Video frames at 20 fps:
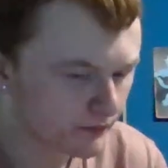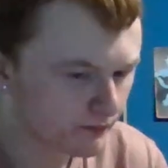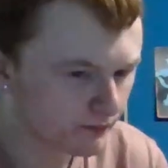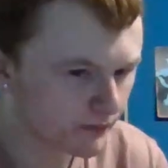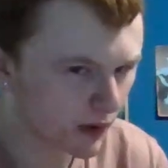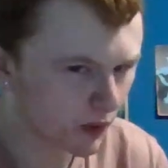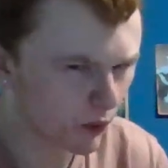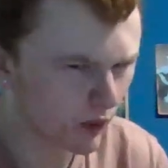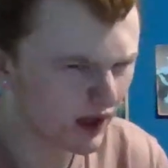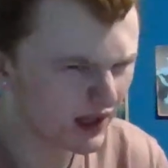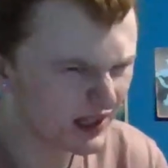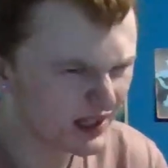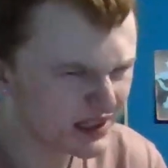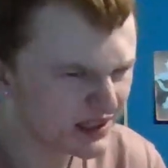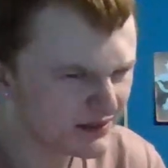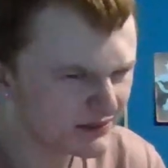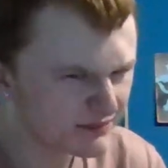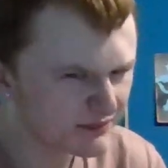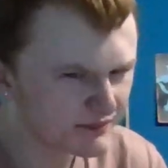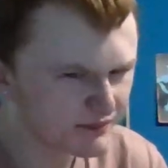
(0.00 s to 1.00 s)
But will
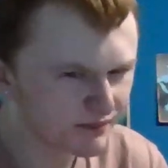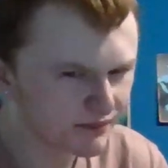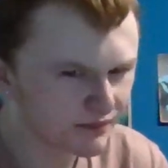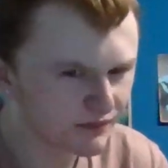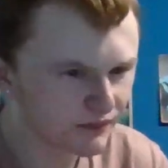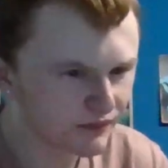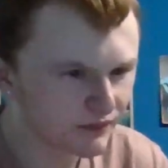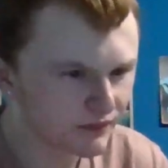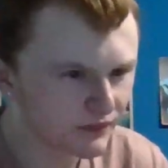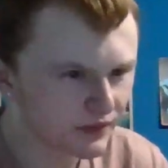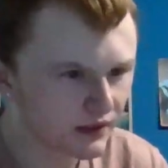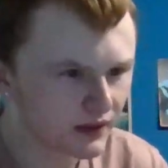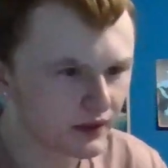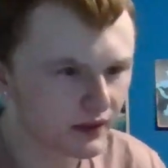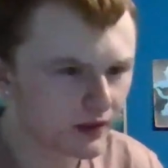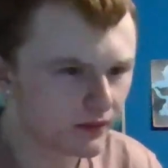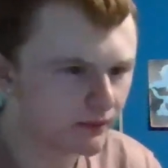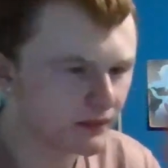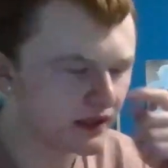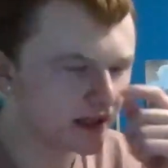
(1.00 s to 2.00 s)
he?
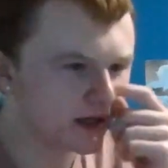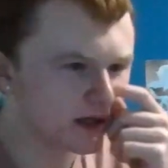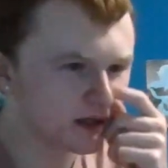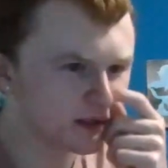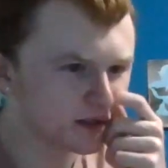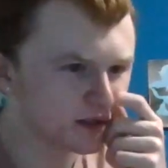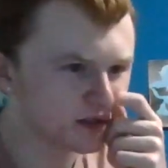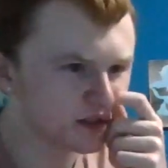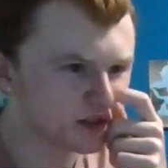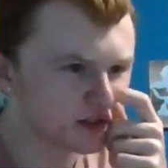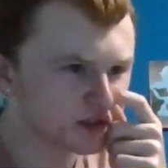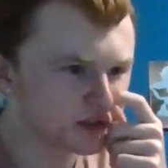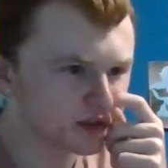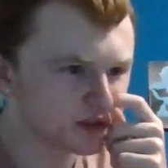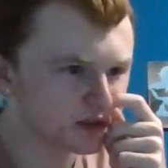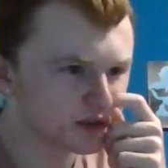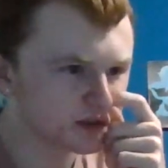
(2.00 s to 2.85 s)
Because